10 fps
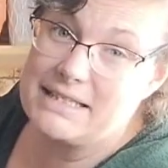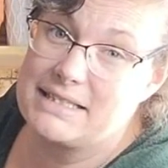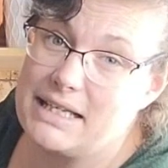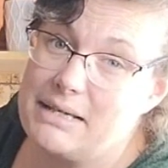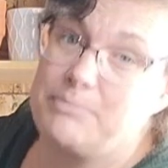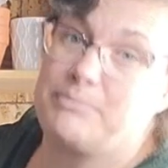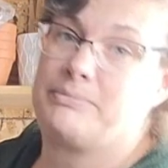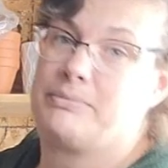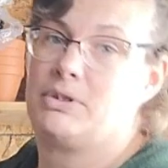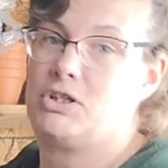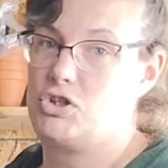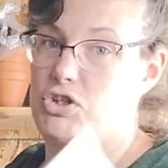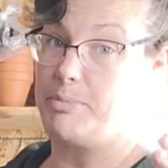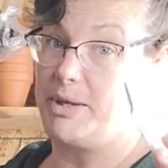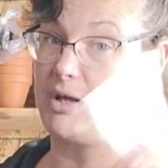slip
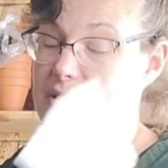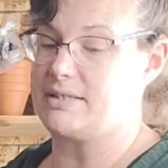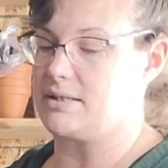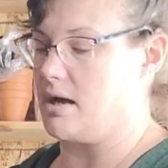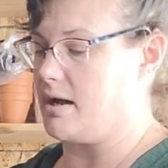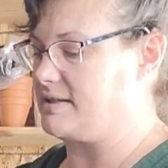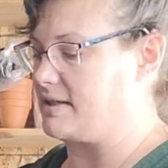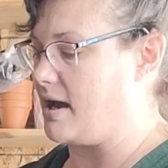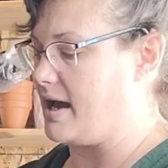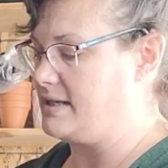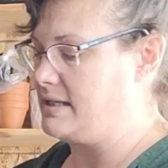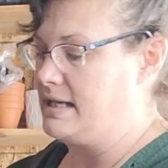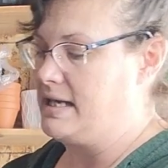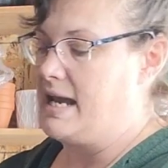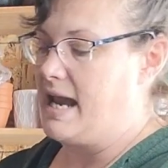should be on the side.
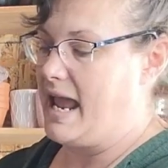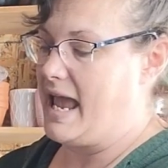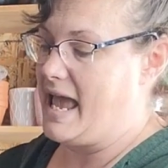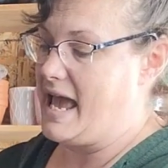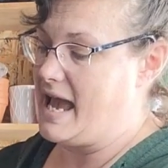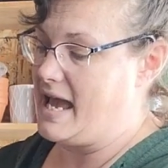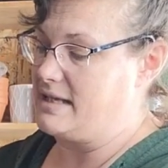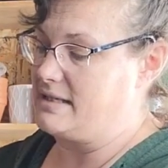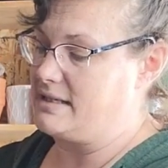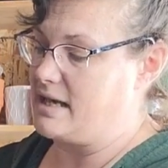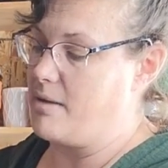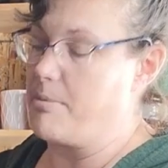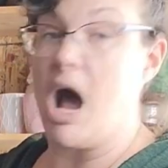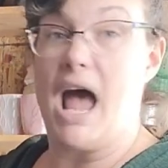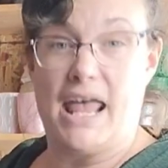And
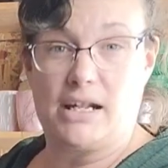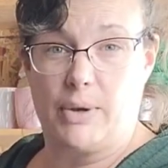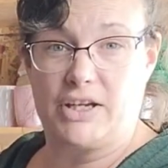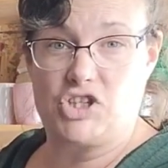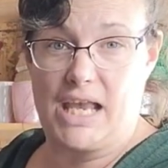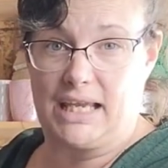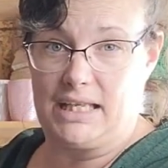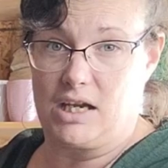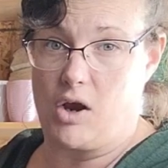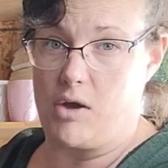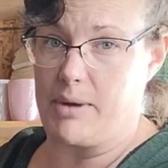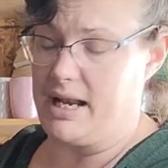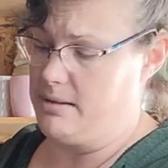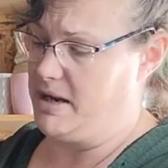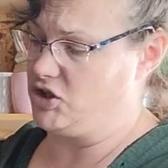I had a quick check in here
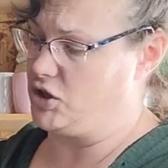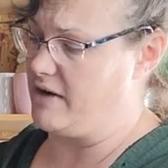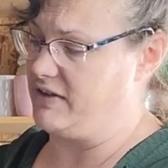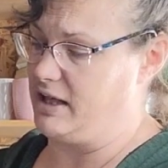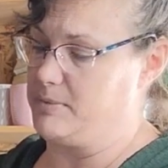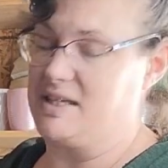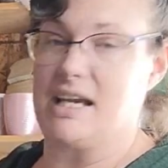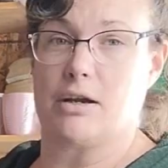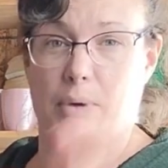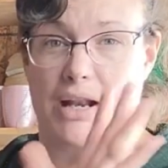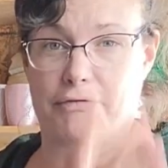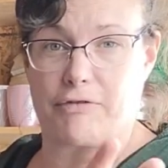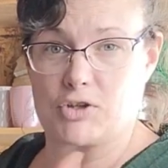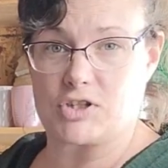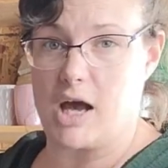already to make sure everything was here when it
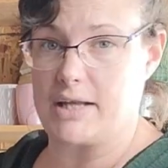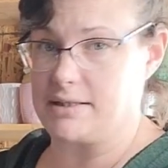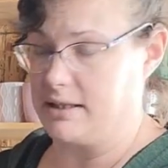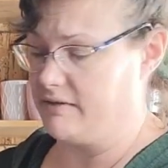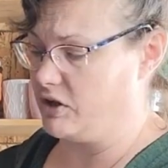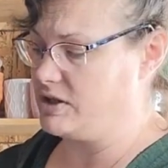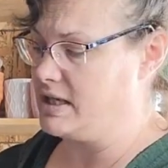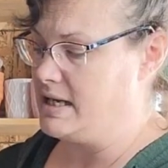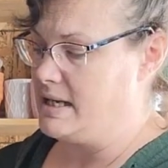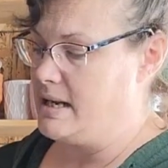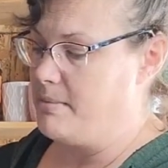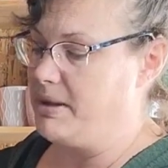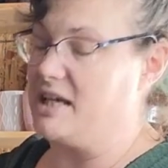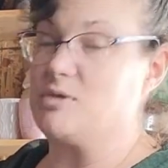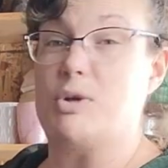first got delivered.
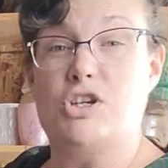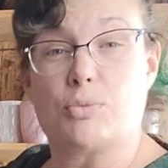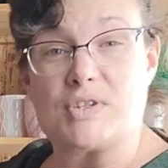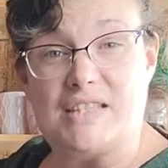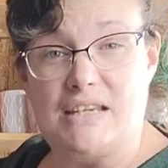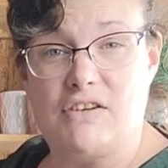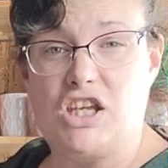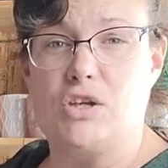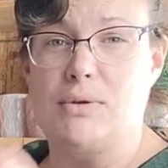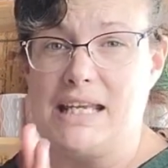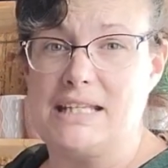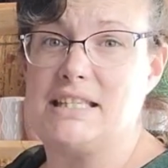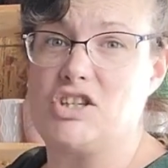Because when you receive it, you need to